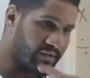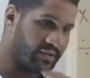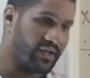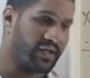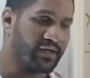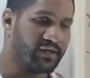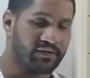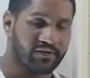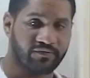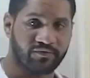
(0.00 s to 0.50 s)

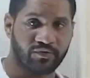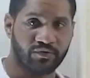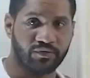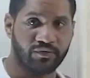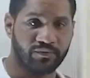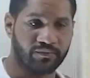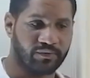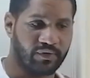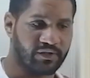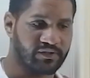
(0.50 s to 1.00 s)
negative
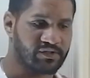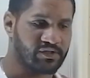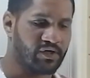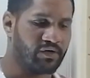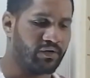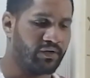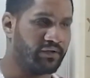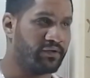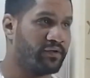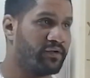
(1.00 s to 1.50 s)
2, and
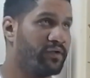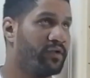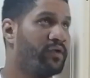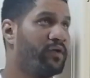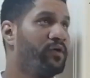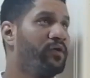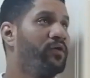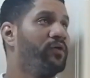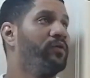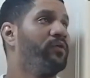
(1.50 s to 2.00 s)
so on.
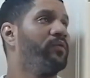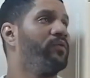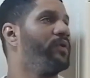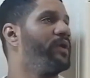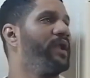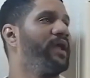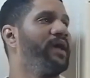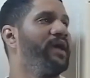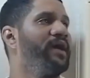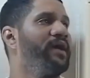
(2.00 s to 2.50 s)

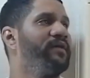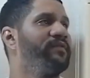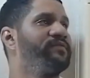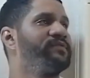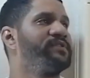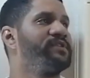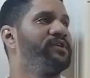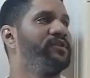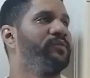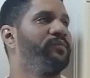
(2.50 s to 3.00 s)
When I have
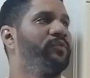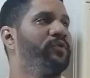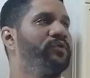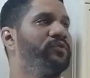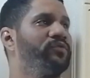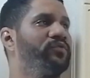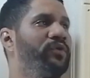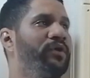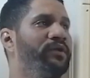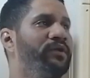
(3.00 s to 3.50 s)

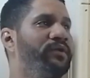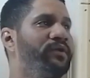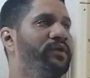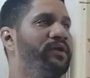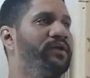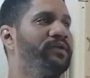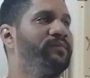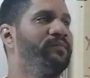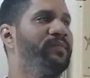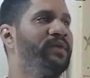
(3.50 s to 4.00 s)
0.1,
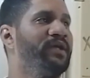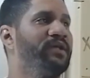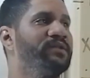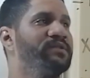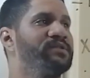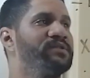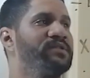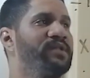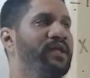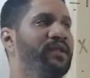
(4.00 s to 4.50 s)
it
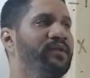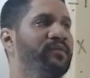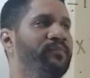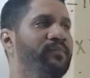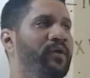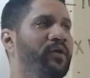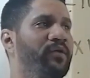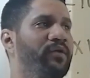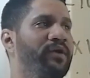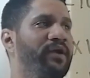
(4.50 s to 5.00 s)
means 10
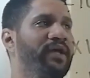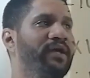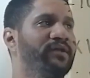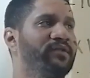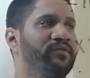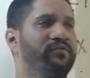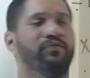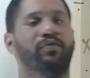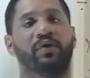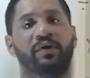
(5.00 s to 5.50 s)
power
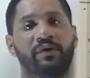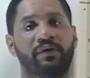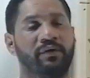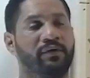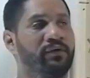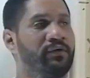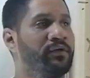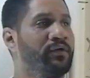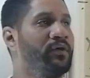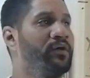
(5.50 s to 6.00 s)
negative 1.
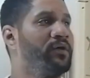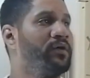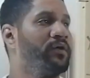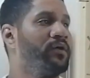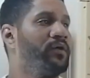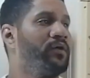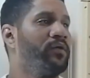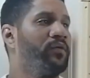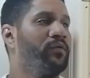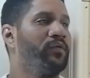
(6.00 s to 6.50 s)

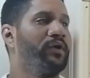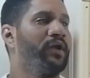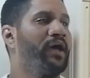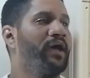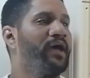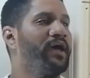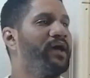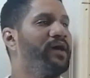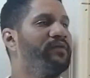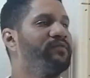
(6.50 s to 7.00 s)
When
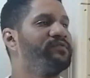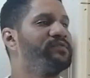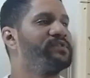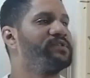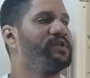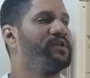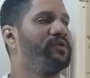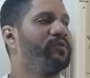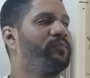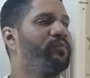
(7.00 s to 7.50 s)
I have
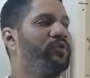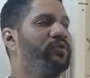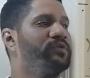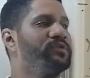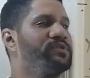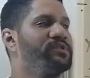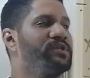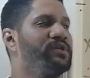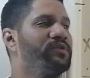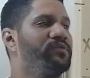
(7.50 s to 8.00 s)

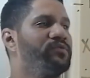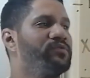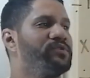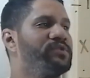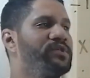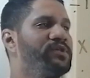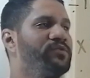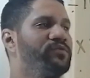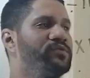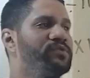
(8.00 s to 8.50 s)

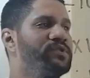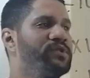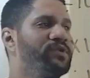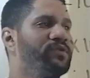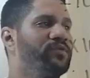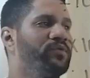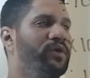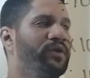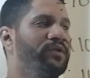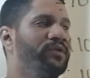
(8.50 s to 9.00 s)

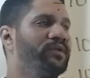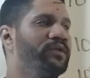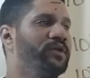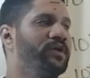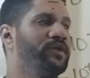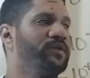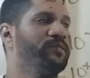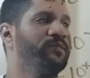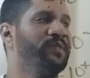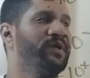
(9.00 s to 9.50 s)
0.0001,
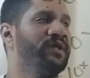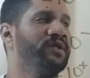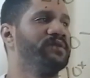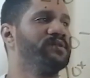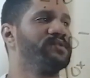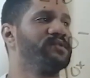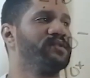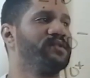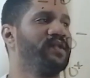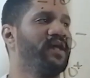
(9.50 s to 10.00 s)
it
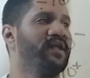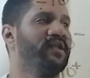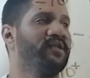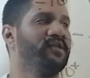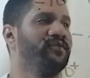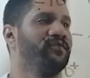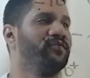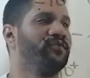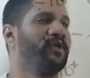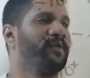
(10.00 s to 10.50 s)
means
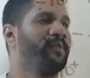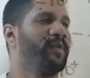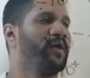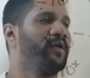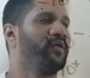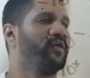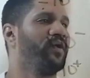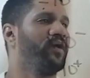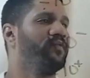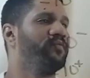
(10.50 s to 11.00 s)
10 to the
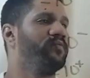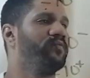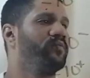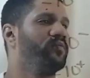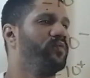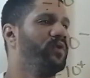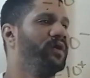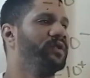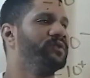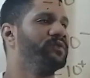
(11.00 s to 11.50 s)
power of
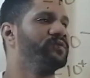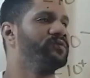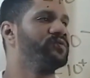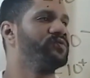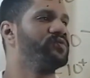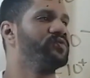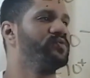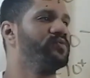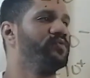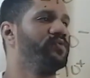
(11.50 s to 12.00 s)
1,
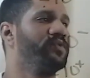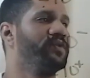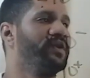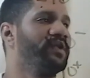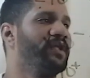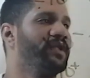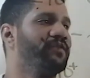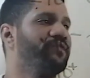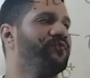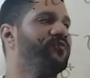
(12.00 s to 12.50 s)
2,
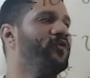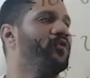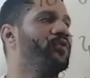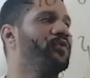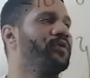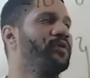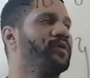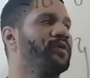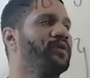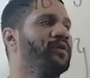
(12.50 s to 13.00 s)
3, and
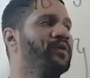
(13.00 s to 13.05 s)
4.